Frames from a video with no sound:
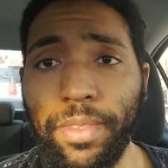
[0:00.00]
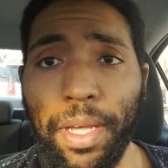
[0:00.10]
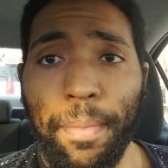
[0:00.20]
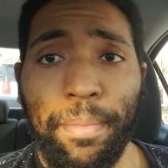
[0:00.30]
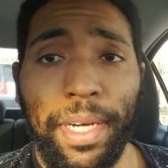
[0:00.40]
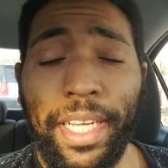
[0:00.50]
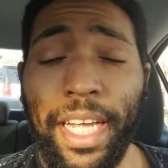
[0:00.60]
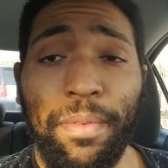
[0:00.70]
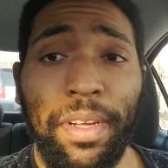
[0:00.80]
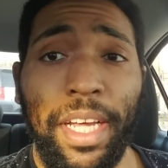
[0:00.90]
But
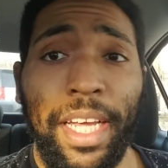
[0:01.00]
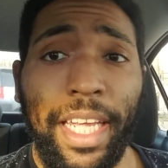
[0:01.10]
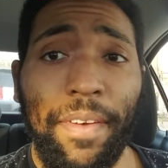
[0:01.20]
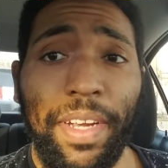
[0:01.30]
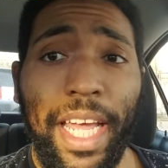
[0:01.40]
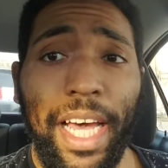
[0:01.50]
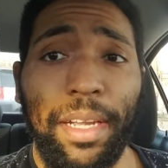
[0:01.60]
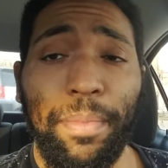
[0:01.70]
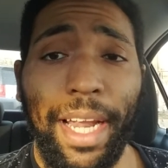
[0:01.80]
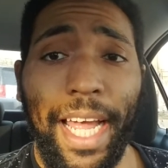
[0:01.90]
then Kevin Lee had other
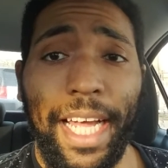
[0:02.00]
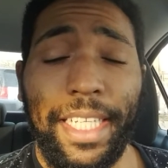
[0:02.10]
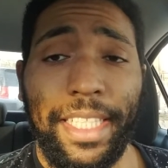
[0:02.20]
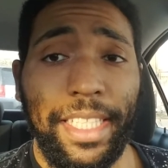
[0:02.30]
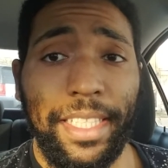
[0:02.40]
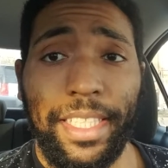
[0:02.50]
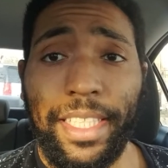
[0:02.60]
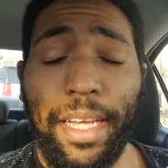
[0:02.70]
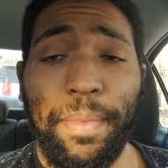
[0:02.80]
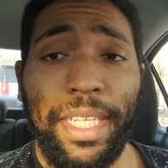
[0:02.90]
plans and
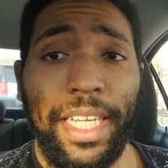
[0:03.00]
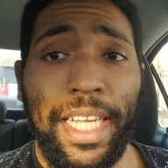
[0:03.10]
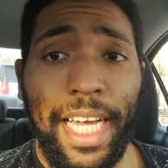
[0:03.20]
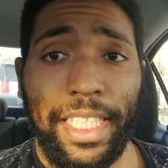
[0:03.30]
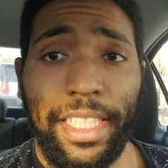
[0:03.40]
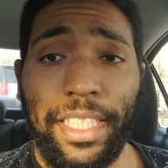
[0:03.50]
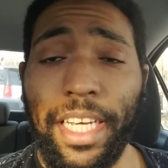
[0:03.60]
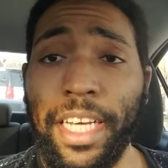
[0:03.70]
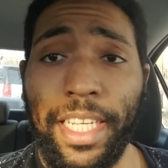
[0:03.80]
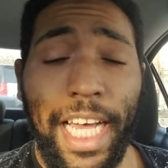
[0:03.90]
sent him into the
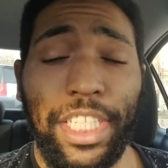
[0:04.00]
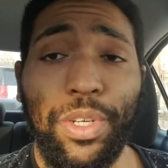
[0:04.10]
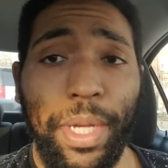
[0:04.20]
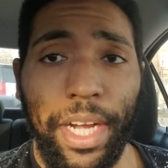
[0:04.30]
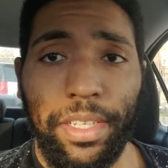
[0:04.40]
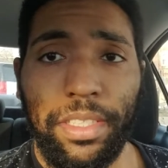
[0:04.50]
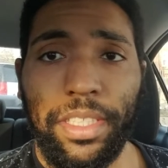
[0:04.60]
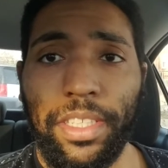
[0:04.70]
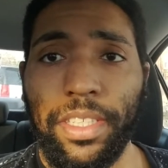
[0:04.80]
next 2 years.